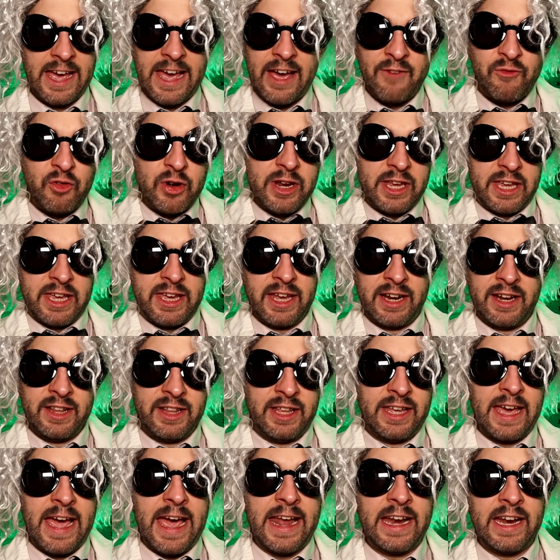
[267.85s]
Every kid in
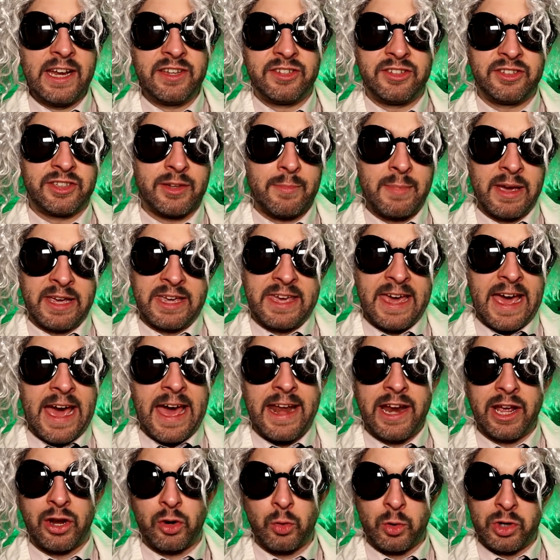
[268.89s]
the 80s is a
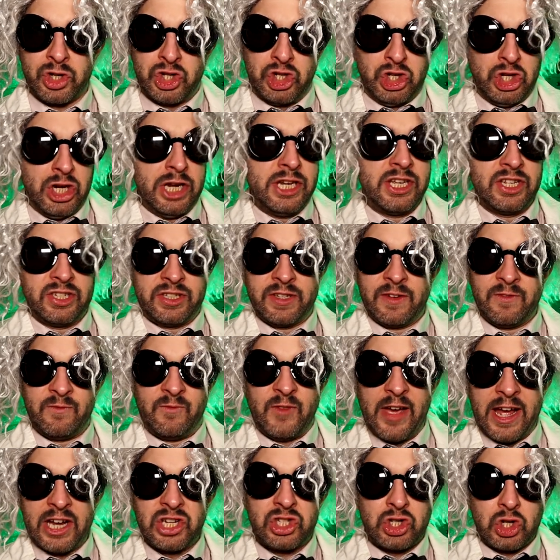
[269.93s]
mechanic or a genius
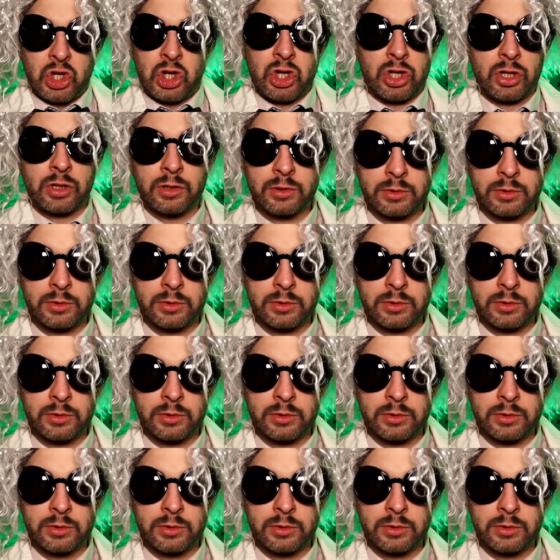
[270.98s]
inventor.